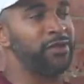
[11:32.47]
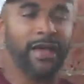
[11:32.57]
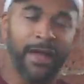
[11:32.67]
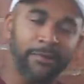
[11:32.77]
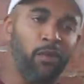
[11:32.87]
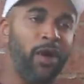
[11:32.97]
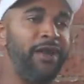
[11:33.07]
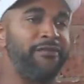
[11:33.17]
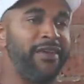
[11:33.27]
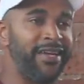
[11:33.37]
So I had my
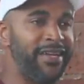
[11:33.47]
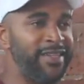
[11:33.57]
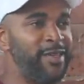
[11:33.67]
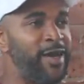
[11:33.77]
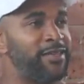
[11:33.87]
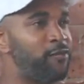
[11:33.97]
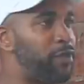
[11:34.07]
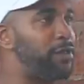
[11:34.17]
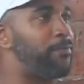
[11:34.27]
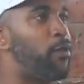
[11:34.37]
wife, I had, you know, I had some
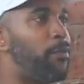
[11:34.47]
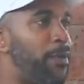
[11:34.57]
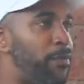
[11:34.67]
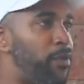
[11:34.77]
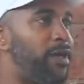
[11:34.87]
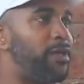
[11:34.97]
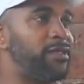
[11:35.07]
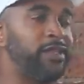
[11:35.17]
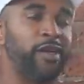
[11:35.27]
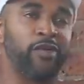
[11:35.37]
really important people there to
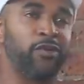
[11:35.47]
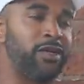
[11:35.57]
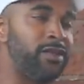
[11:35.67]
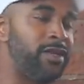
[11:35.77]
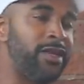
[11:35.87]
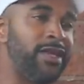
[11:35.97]
share it with,